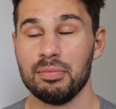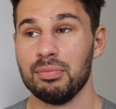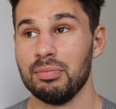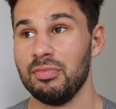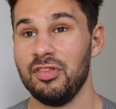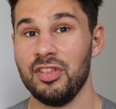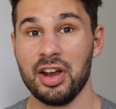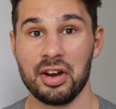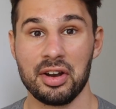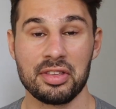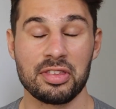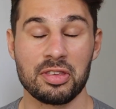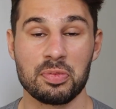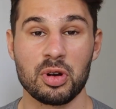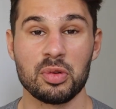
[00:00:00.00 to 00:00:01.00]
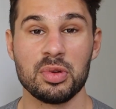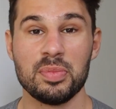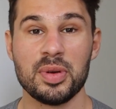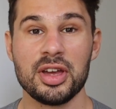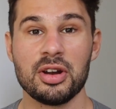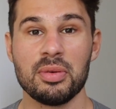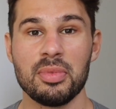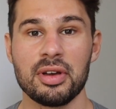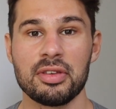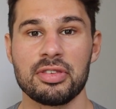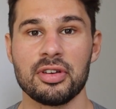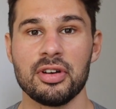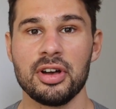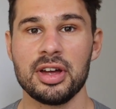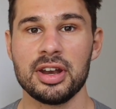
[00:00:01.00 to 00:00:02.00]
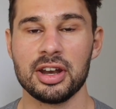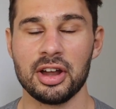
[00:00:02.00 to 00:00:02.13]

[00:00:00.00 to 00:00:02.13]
variance has probably been on my side,